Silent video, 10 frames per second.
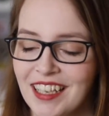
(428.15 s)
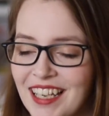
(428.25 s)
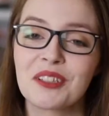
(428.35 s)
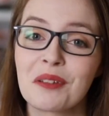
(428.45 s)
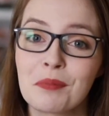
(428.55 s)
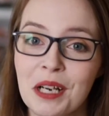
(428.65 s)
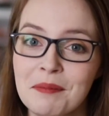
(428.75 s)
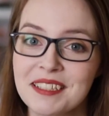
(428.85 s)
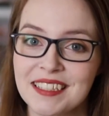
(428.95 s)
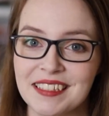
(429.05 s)
So the
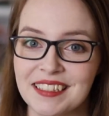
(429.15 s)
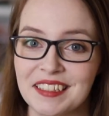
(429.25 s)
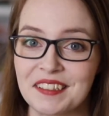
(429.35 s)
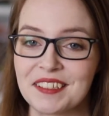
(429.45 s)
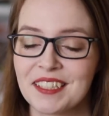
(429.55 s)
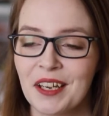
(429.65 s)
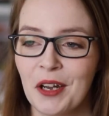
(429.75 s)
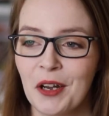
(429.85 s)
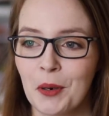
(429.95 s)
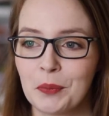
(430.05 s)
premise is,
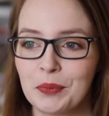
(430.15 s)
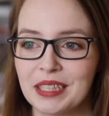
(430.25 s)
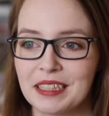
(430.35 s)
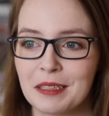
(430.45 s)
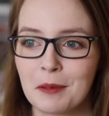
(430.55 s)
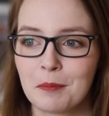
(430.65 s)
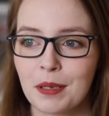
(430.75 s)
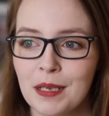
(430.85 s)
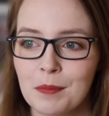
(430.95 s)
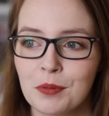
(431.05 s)
when
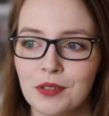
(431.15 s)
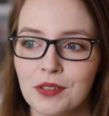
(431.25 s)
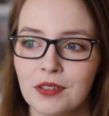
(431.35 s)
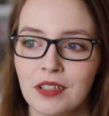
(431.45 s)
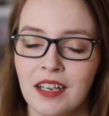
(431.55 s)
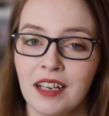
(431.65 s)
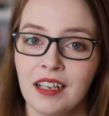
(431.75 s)
people